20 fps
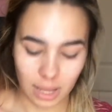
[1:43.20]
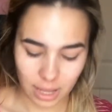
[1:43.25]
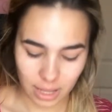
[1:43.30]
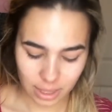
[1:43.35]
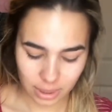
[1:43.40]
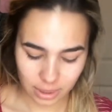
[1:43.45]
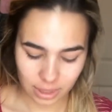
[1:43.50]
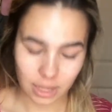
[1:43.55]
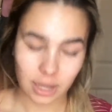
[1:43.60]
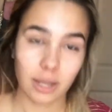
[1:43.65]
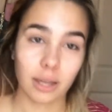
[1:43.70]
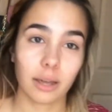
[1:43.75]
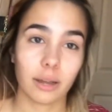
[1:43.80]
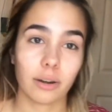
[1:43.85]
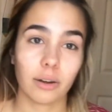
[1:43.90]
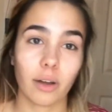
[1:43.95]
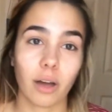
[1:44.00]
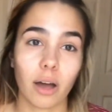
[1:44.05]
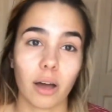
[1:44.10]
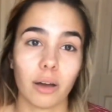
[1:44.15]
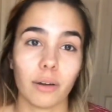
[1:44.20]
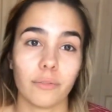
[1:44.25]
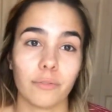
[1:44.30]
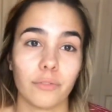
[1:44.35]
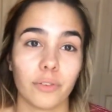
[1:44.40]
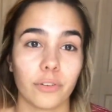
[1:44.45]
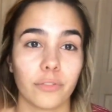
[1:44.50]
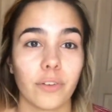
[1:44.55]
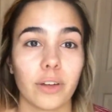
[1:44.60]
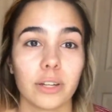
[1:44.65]
And then
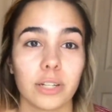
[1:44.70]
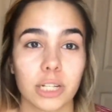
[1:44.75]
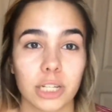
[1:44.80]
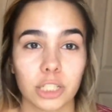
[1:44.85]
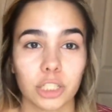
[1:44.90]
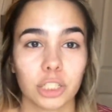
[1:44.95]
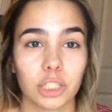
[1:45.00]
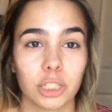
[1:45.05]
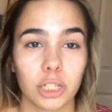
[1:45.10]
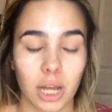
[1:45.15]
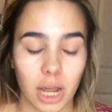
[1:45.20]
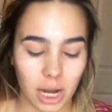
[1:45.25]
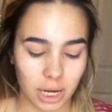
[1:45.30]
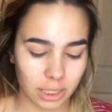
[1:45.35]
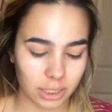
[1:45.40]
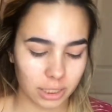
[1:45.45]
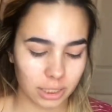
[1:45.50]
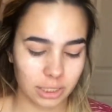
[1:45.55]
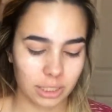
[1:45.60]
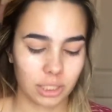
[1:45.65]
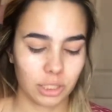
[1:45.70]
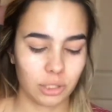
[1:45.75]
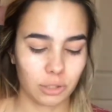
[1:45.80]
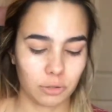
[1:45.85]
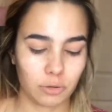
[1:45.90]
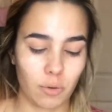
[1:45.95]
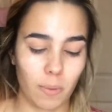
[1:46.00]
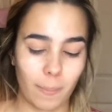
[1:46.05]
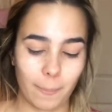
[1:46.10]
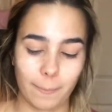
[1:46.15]
for foundation, I like
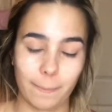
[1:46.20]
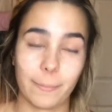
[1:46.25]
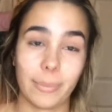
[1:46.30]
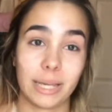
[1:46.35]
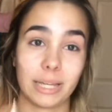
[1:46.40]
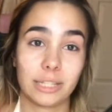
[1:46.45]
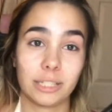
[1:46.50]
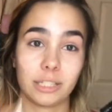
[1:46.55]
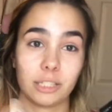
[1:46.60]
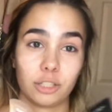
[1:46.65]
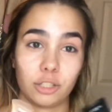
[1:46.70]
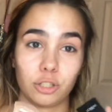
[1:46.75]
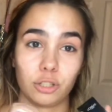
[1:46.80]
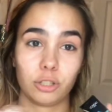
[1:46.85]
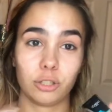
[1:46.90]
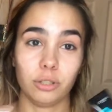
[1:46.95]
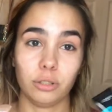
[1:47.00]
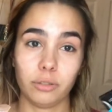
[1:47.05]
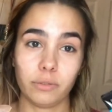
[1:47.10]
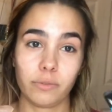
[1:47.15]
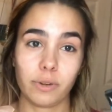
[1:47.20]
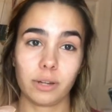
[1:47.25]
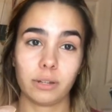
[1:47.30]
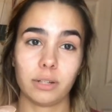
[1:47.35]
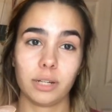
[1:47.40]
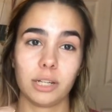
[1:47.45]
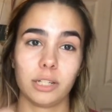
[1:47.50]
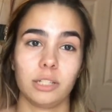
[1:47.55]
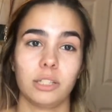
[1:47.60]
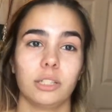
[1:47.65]
to mix two
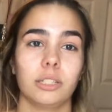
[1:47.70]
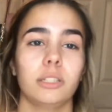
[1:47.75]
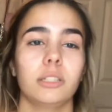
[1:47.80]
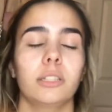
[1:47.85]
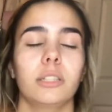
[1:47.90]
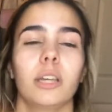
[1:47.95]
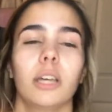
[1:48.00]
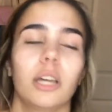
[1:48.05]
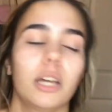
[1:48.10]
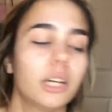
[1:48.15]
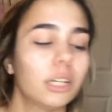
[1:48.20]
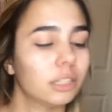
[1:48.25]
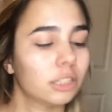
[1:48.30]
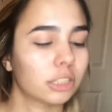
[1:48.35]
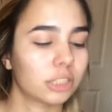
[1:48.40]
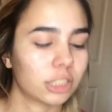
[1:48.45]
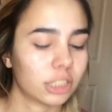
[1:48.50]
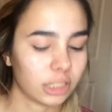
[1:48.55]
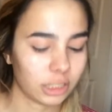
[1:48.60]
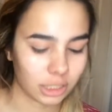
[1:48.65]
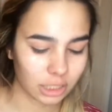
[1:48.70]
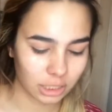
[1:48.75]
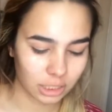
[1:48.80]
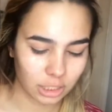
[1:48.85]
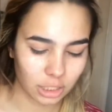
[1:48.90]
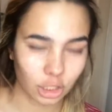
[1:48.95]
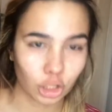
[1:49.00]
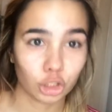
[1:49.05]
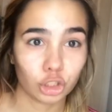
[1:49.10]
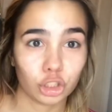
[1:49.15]
foundations just because it's
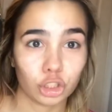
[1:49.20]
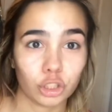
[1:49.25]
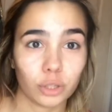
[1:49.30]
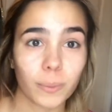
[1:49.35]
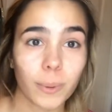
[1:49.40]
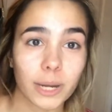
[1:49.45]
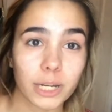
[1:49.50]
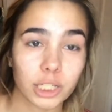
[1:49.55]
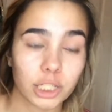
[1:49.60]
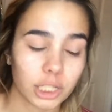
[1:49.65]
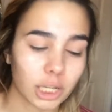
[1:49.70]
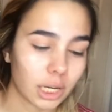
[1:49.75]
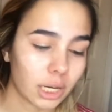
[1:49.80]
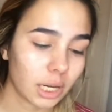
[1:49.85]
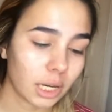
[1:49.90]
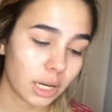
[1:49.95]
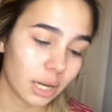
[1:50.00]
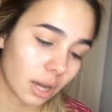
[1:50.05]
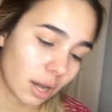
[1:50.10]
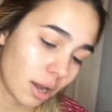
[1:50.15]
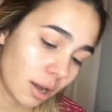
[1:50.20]
closer to my shade.